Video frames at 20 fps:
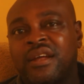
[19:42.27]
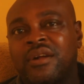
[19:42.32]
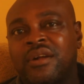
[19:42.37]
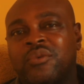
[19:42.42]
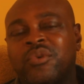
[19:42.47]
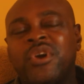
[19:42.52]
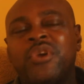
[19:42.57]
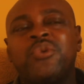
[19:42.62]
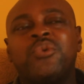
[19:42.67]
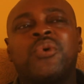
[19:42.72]

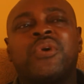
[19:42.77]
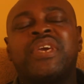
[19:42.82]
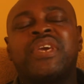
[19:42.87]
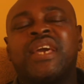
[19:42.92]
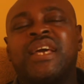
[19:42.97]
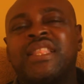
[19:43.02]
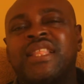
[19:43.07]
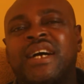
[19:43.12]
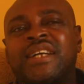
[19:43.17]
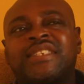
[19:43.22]
When you
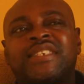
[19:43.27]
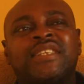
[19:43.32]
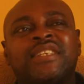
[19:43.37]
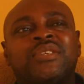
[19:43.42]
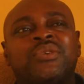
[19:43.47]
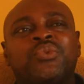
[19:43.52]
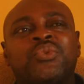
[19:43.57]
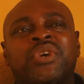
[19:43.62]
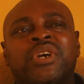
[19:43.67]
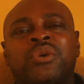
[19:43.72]
hear that
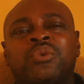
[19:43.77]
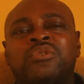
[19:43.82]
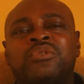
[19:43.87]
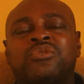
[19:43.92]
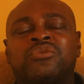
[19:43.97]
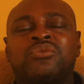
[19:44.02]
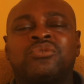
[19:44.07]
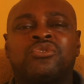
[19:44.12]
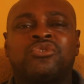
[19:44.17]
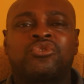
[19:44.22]
anywhere, we
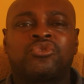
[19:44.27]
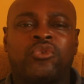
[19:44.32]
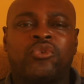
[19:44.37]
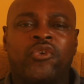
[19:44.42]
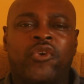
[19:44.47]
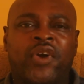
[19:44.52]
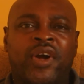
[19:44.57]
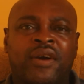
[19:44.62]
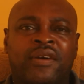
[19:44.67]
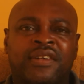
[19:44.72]
should
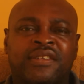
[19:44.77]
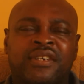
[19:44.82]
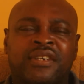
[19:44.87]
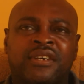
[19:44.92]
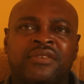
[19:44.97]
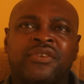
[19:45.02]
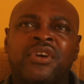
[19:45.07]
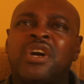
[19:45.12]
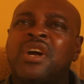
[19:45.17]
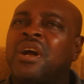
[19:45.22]
show
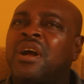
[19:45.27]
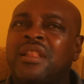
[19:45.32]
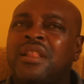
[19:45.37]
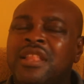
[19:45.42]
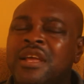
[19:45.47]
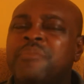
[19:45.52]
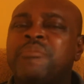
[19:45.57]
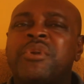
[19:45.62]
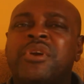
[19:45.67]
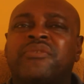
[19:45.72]
ourselves.
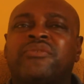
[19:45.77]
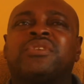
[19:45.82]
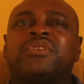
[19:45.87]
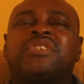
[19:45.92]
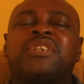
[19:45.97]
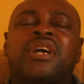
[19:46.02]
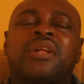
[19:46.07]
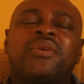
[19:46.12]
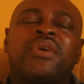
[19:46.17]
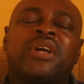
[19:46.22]
Let me even
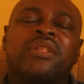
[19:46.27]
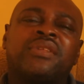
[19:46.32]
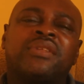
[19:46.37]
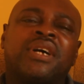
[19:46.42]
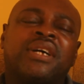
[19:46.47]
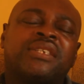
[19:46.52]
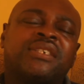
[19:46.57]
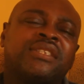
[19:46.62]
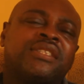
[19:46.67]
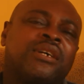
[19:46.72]
tell you
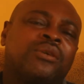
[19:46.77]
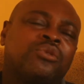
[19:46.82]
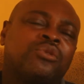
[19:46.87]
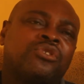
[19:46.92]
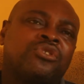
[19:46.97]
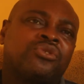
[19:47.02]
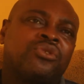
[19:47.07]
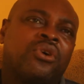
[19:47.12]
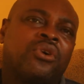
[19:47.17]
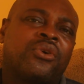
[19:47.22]
another thing that will
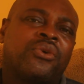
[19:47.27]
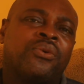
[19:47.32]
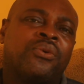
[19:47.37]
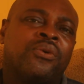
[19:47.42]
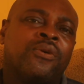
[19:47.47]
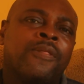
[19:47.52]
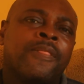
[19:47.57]
shock you.